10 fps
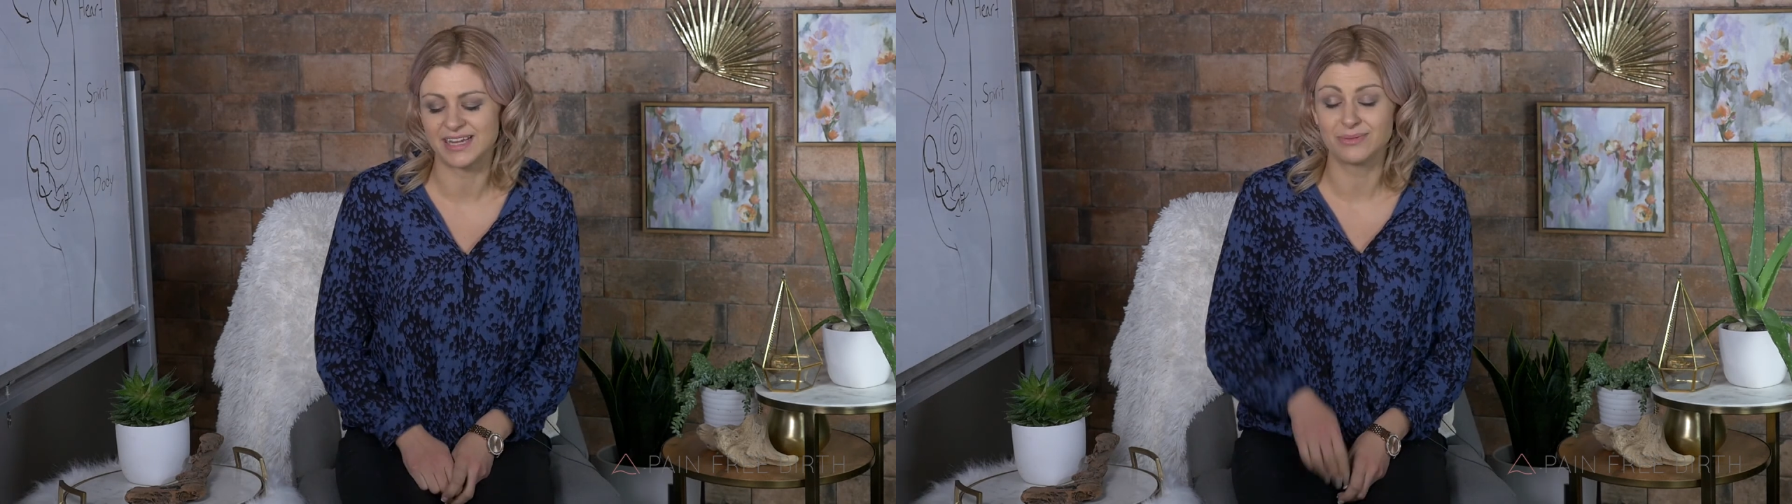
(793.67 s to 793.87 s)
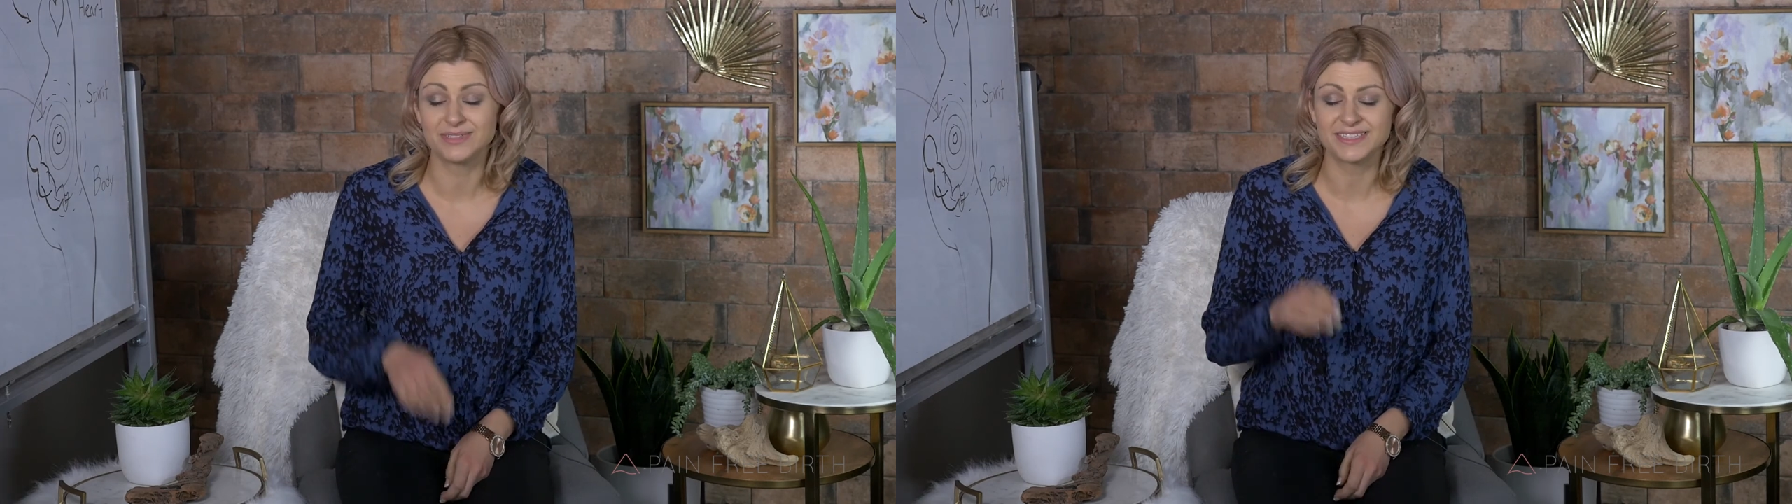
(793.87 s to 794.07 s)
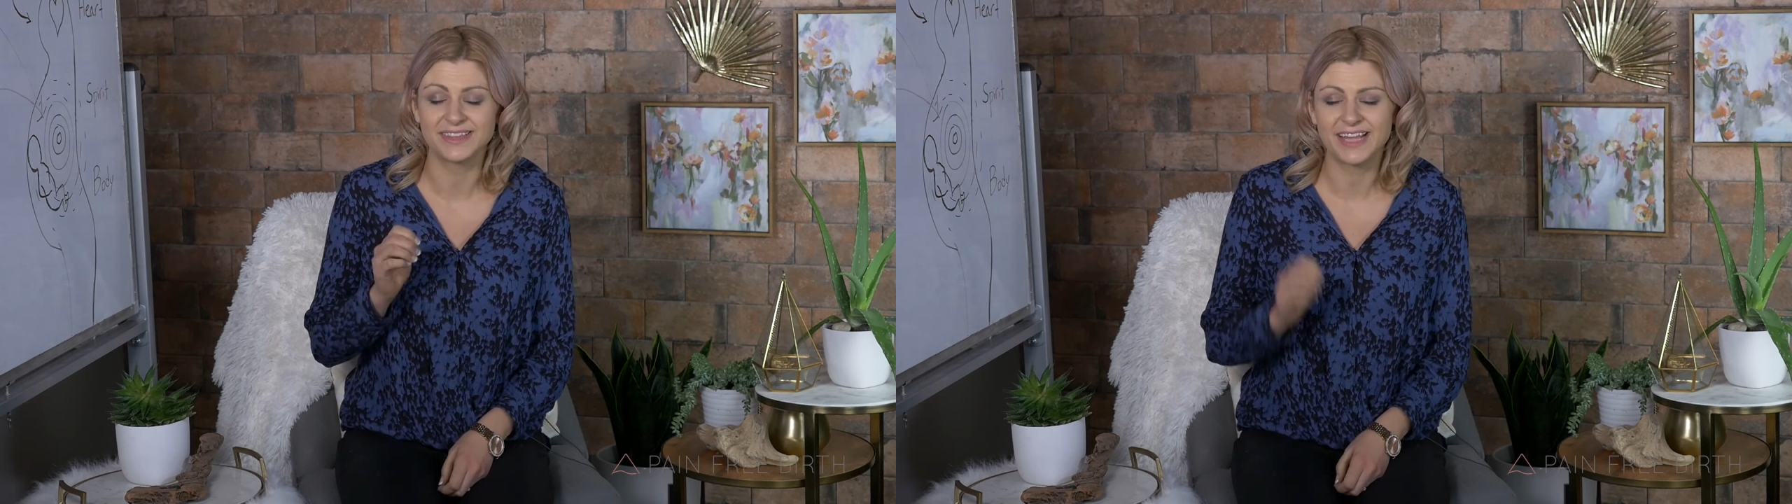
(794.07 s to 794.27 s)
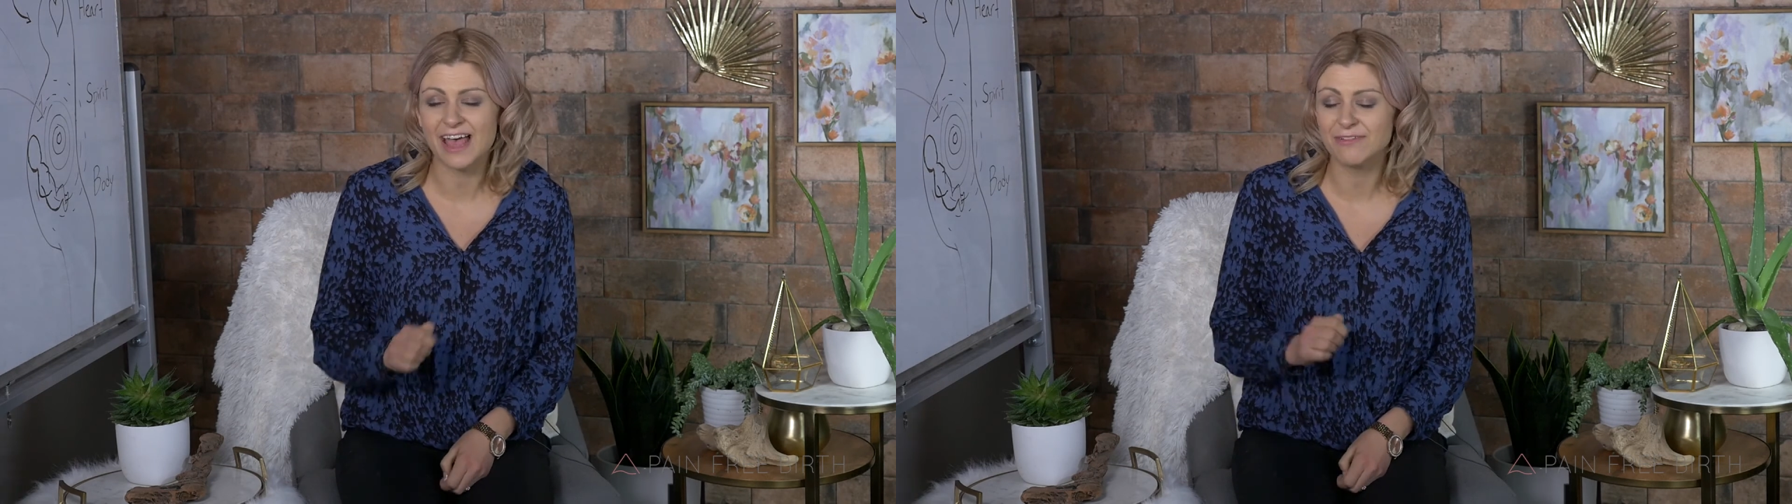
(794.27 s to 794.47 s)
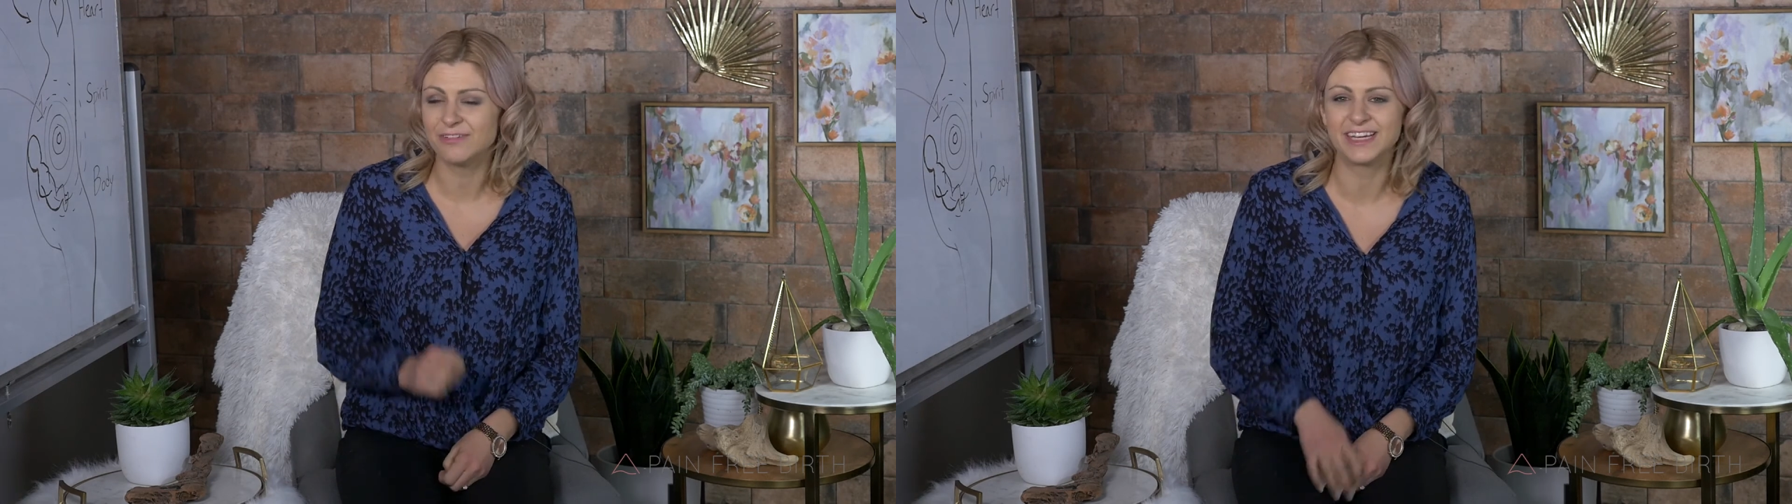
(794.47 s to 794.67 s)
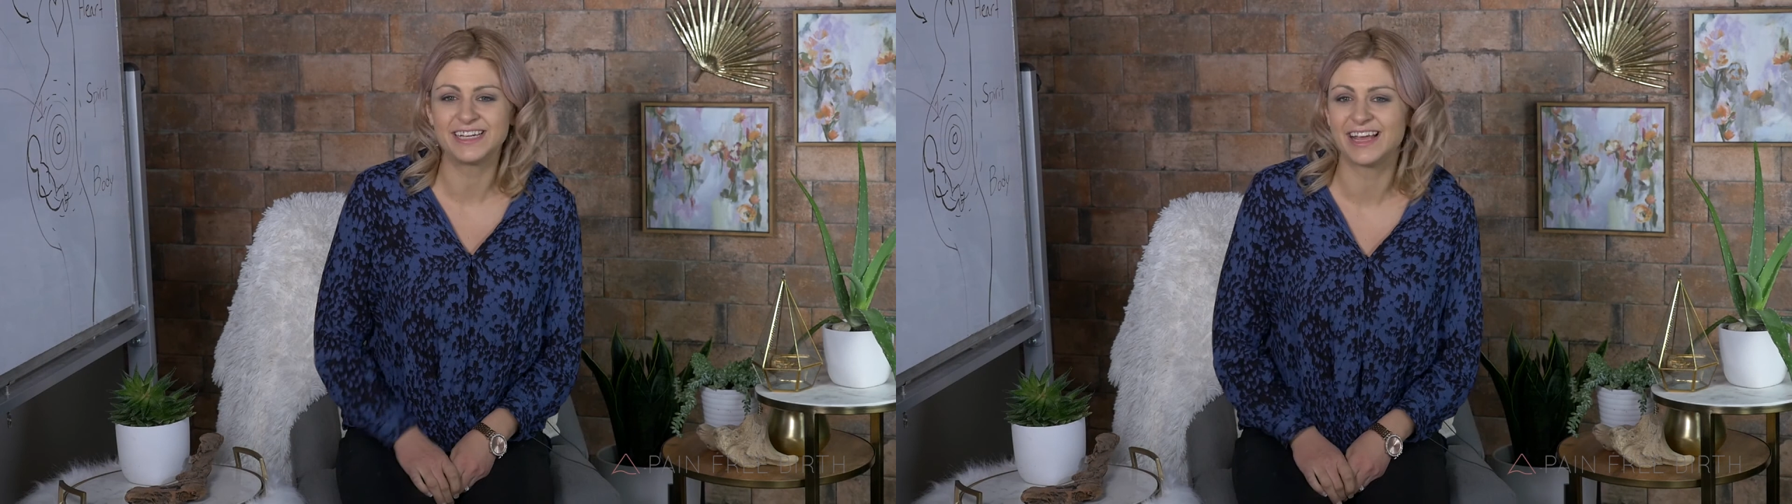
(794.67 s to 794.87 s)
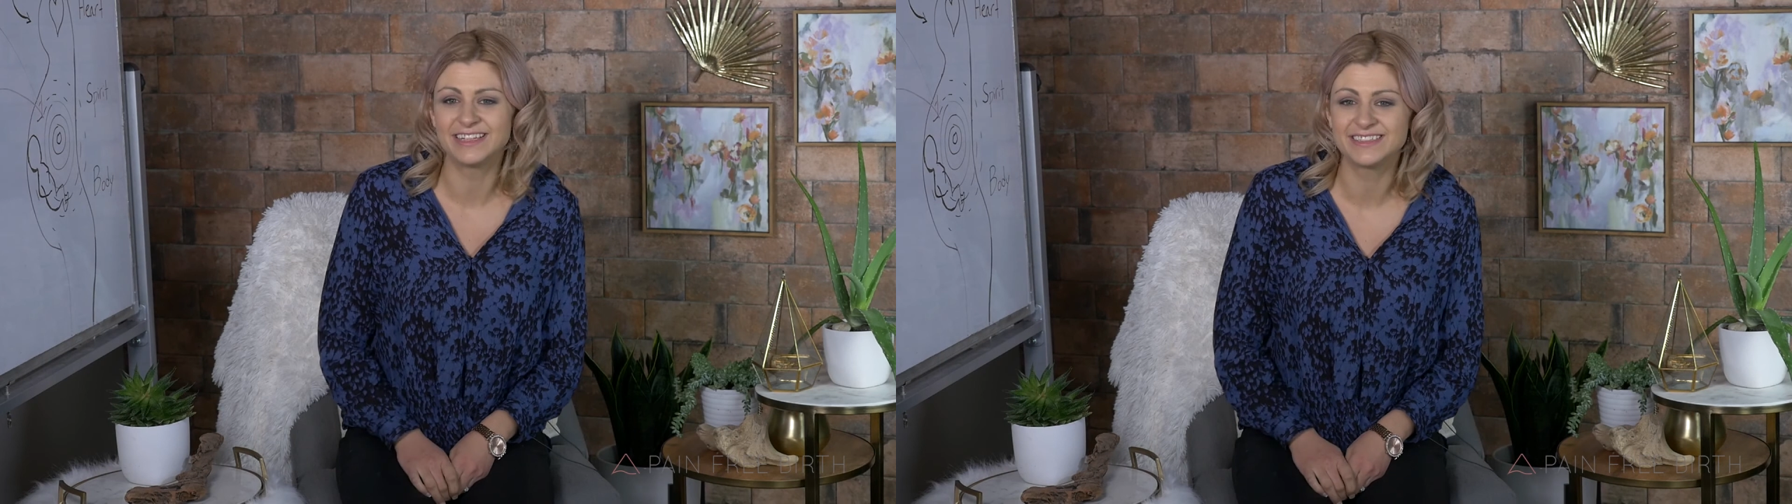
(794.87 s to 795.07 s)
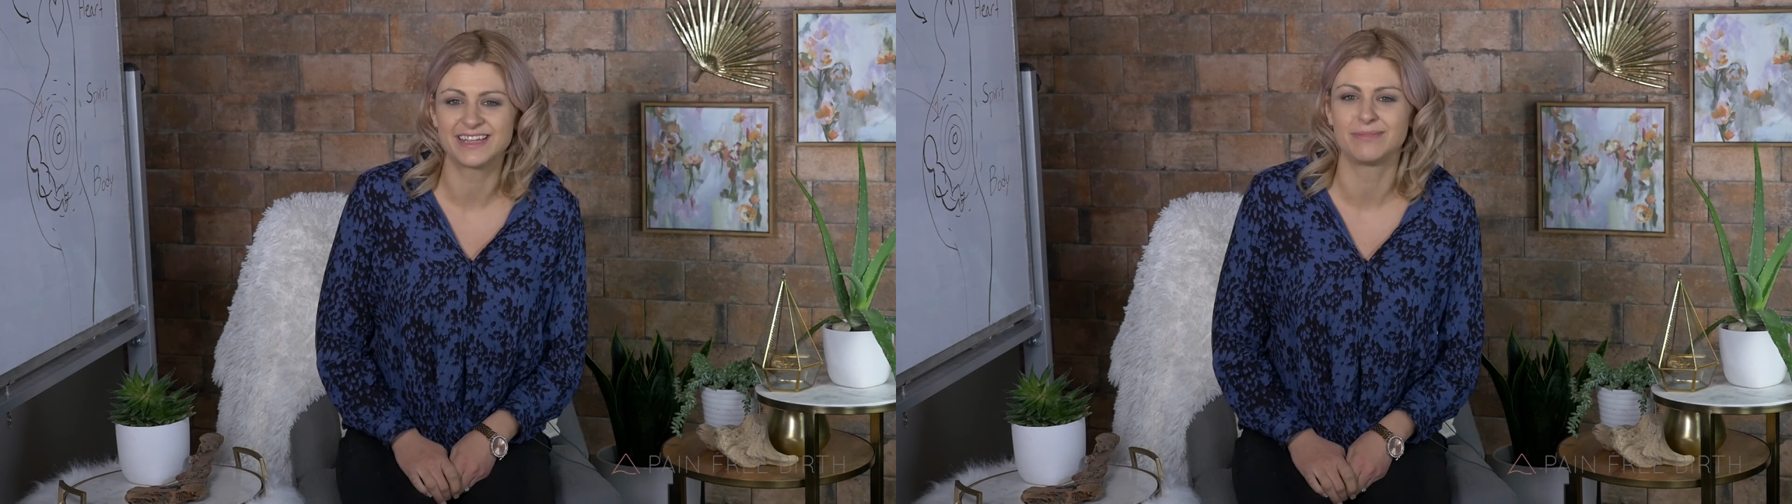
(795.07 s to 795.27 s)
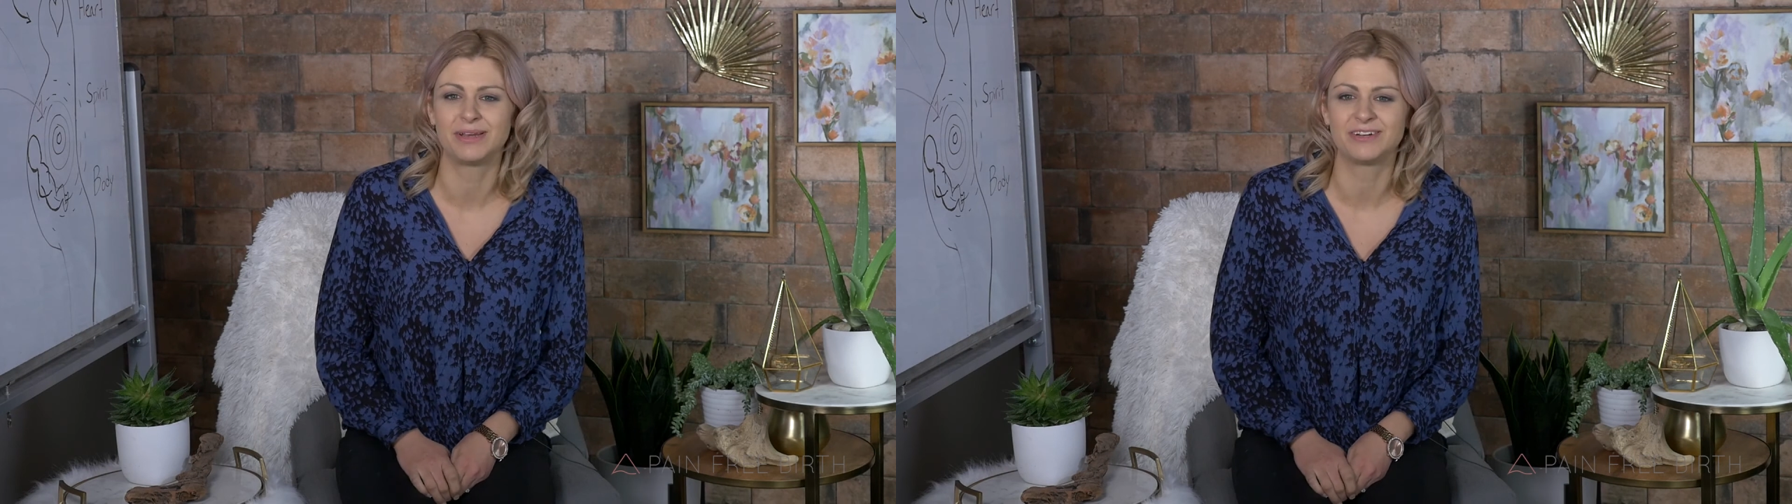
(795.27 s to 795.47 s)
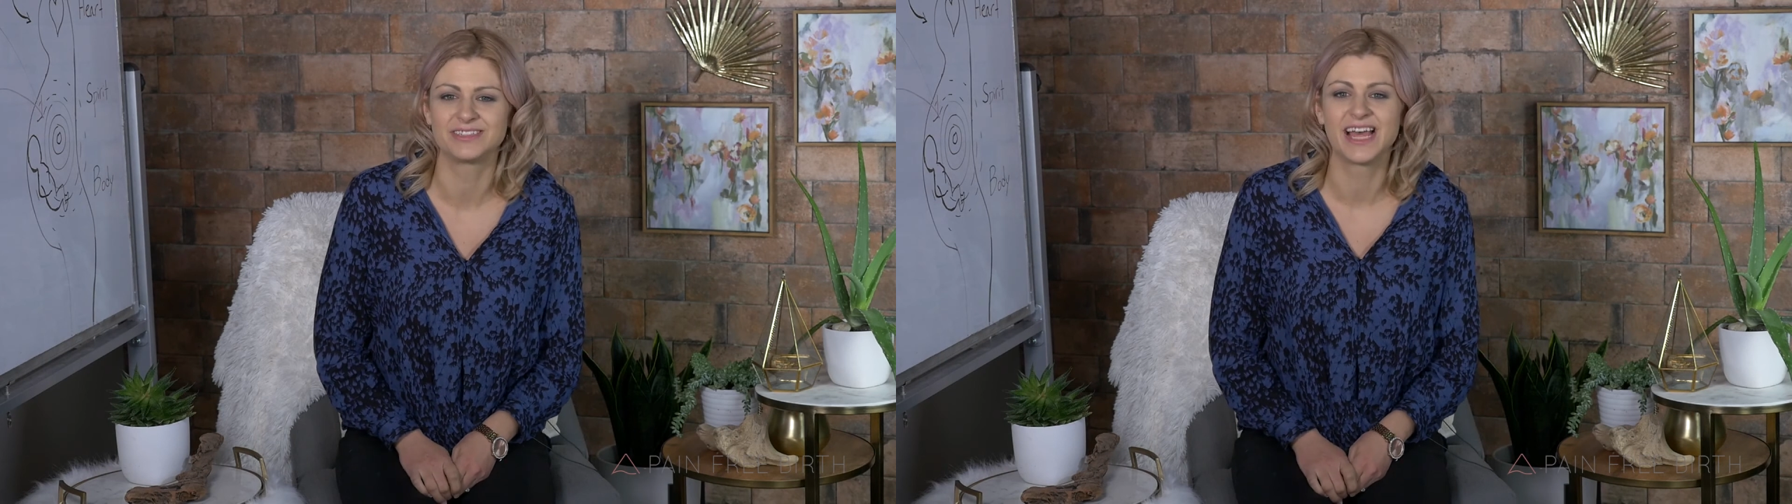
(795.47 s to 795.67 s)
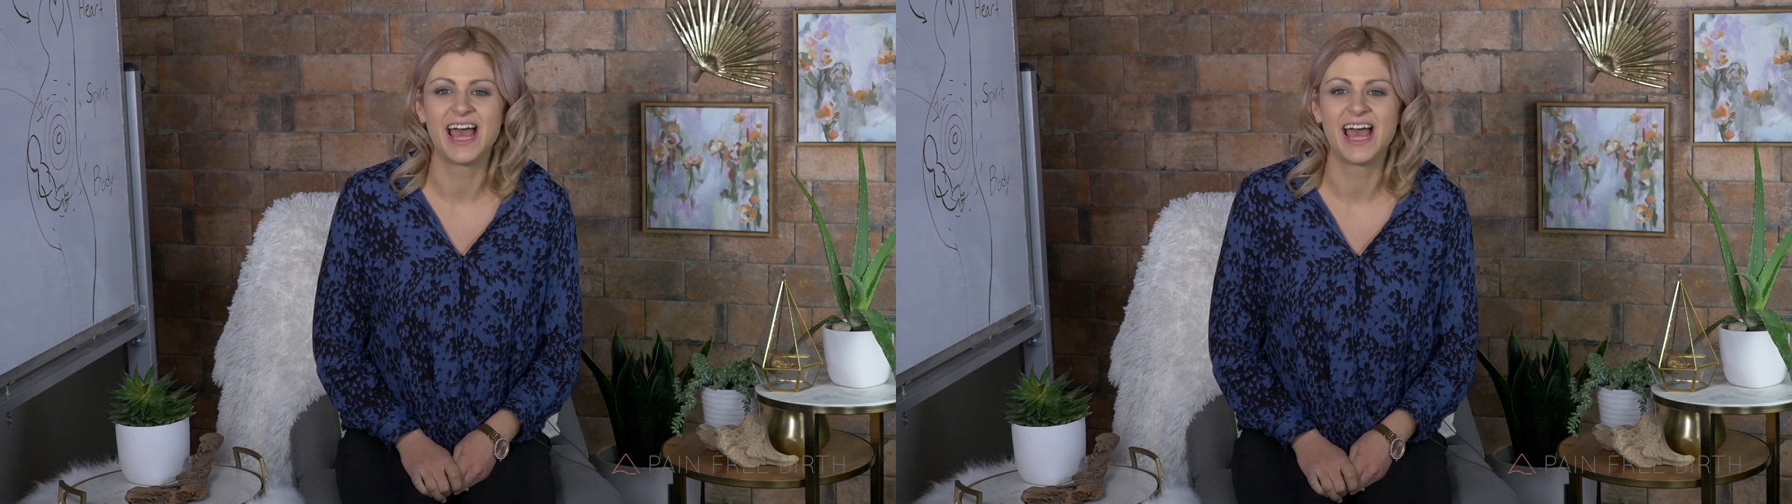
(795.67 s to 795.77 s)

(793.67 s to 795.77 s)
I was laughing at 9 centimeters.